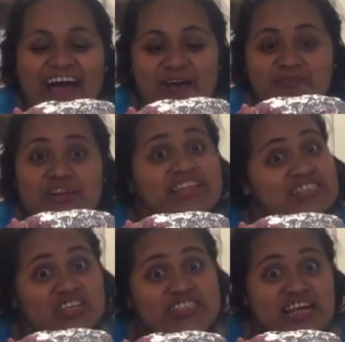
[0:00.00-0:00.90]
hopefully
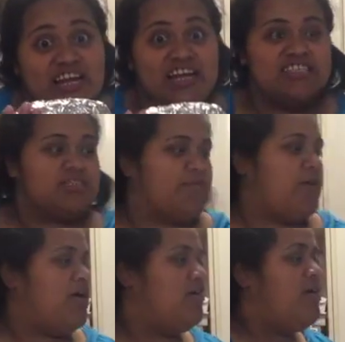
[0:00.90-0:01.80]
this turns out nice
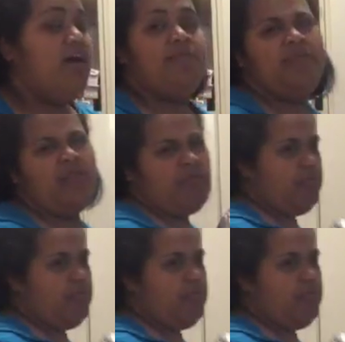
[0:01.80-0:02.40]
tomorrow. Hopefully I